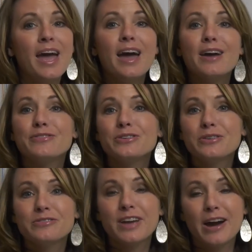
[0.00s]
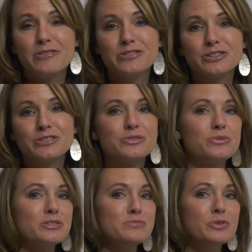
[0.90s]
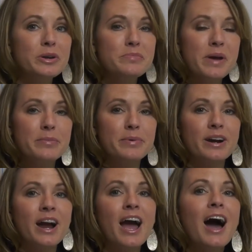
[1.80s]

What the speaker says: If you have counters or some grid paper,